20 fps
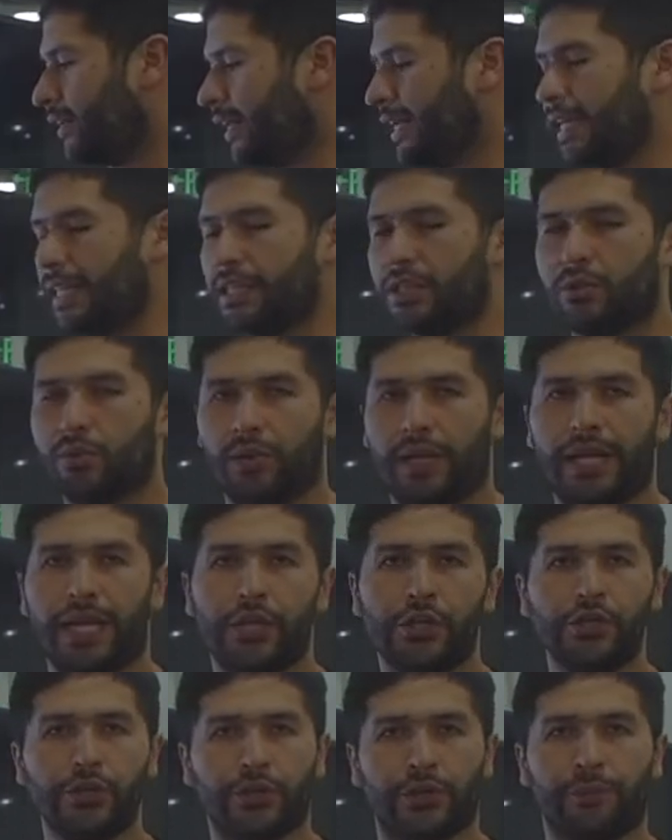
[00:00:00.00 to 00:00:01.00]
the
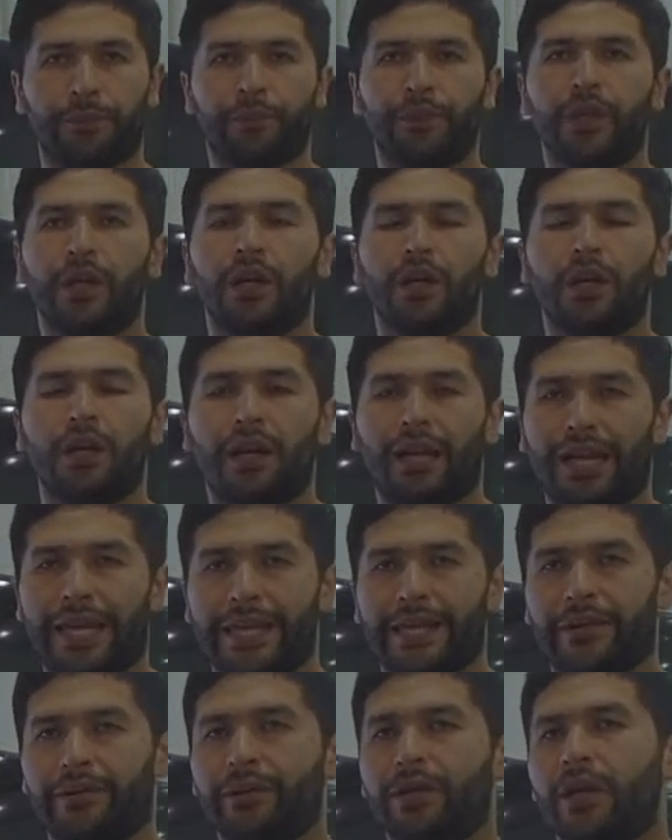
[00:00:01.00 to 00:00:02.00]
insulation
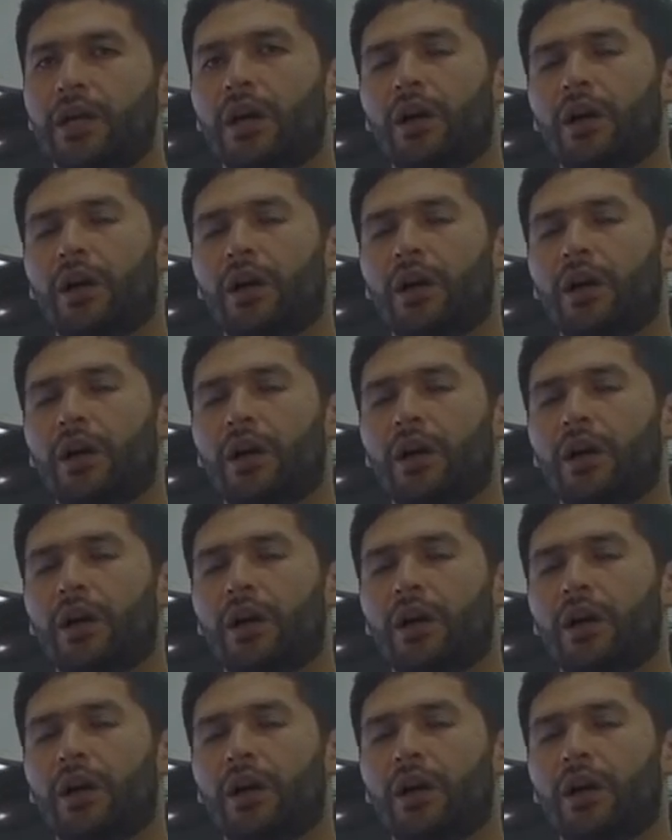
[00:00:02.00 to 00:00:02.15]
layer.